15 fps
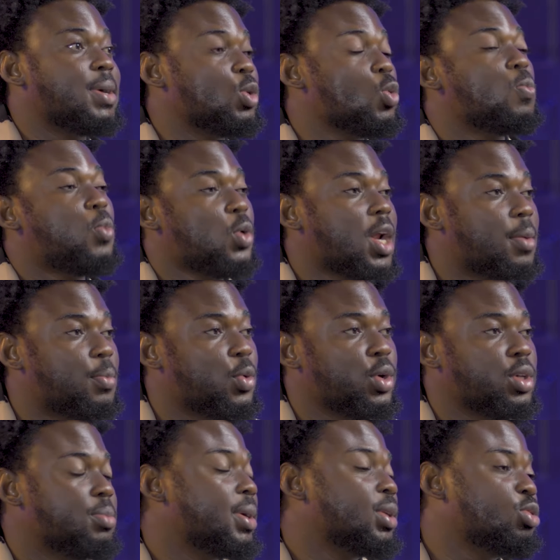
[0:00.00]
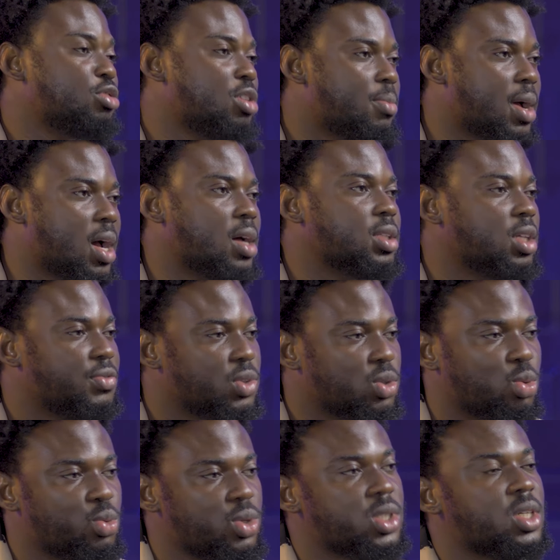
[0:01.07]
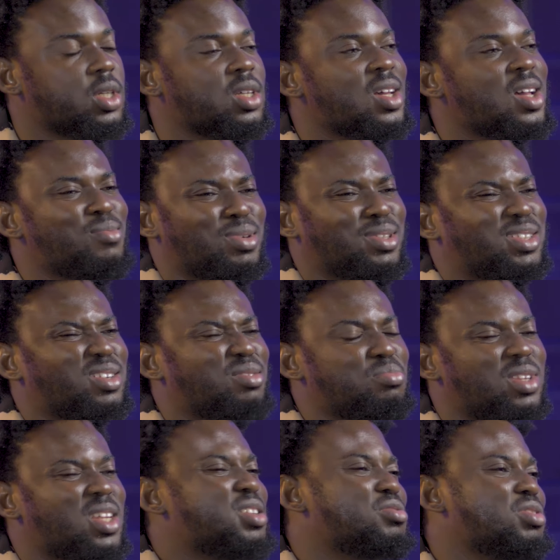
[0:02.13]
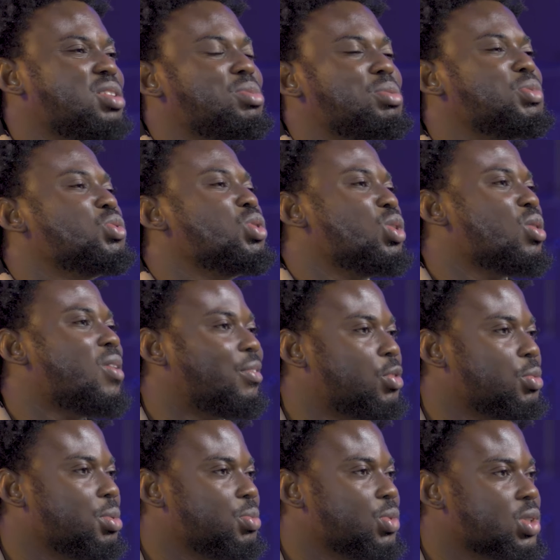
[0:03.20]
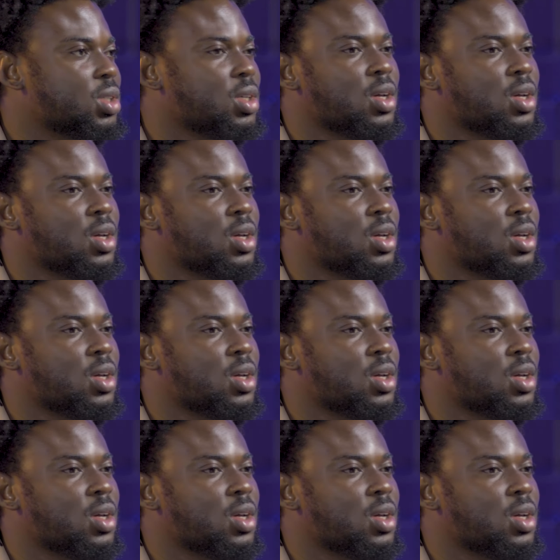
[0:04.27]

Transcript: know Burna Boy, they might know Rema, they might know Wizkid, but they don't necessarily maybe know a lot of Afrobeat music.